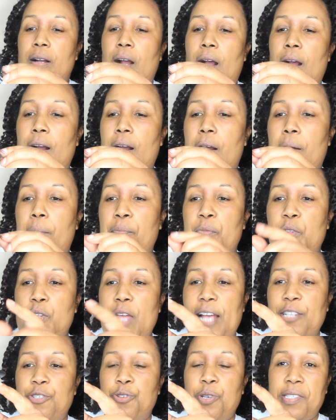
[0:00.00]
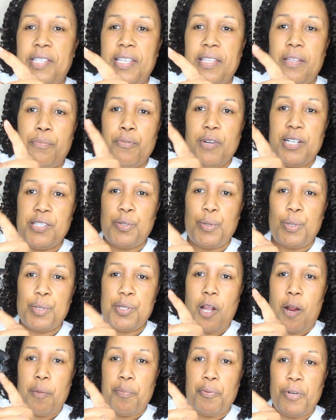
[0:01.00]
Um, as you can see, the
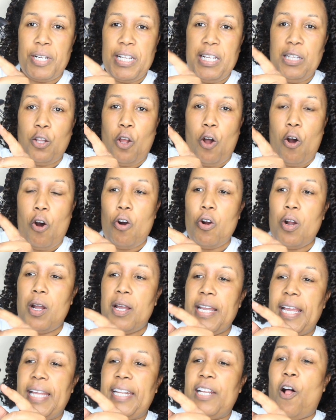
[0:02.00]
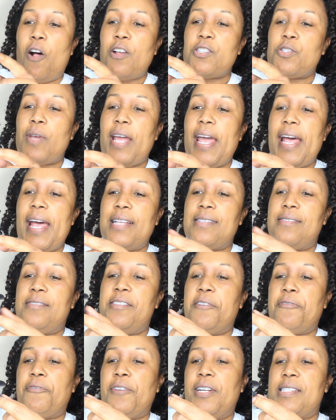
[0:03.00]
bristles are pretty long and it also has
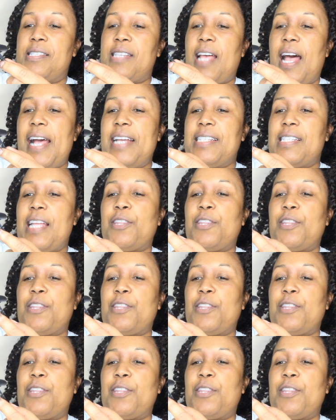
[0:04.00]
different size.